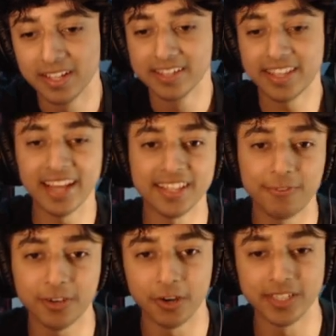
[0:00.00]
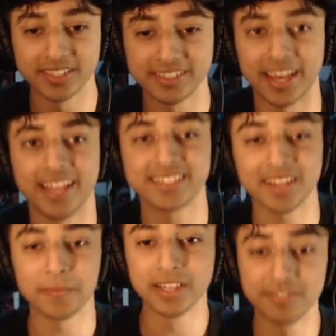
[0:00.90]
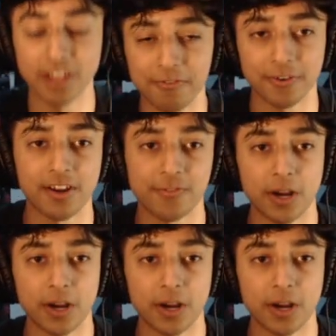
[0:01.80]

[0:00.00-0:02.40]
That difficulty is intense. I'm gonna leave that for another